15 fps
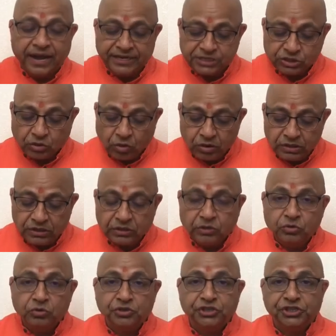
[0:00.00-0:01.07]
It's called the
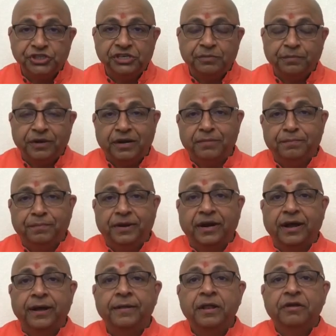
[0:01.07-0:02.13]
Guru Shishya
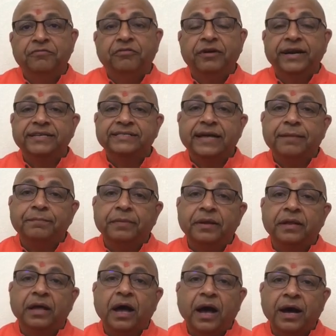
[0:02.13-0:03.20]
parampara. For
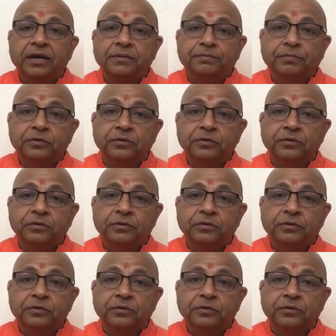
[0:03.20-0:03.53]
example, our